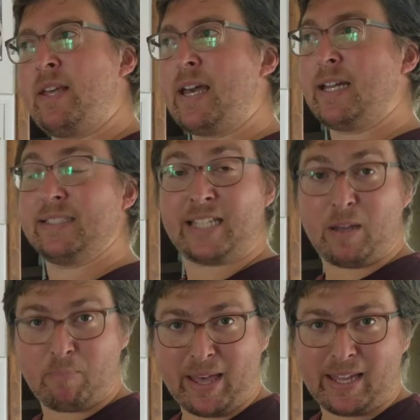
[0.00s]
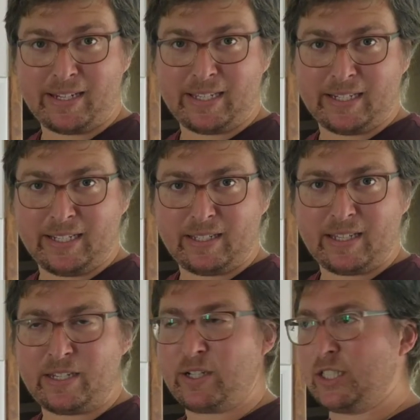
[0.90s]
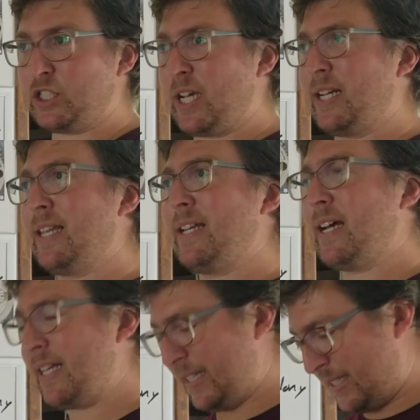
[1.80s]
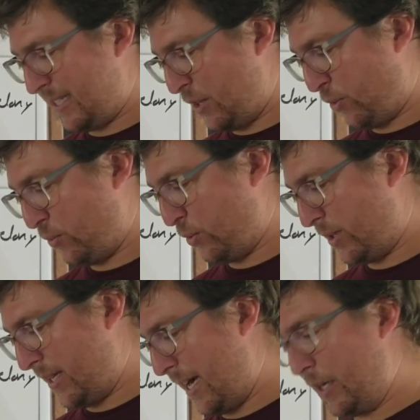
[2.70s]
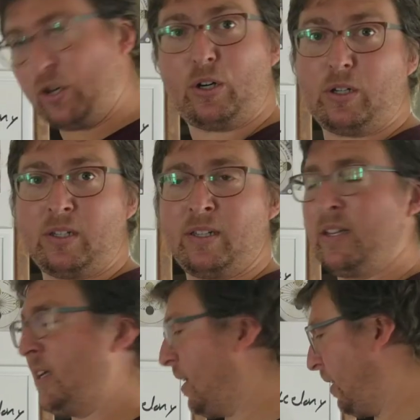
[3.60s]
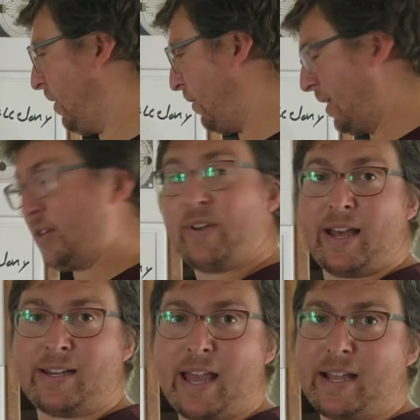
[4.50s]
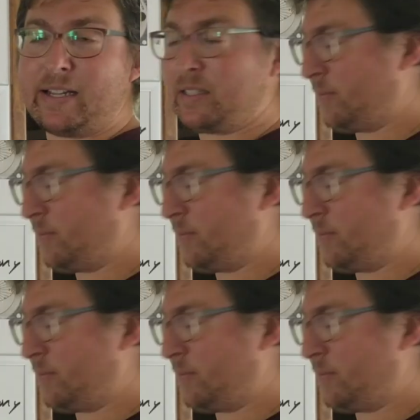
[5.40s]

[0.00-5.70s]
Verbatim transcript: and it's got banding in it and you can shine a light on it and see through it at all, then you've got an agate.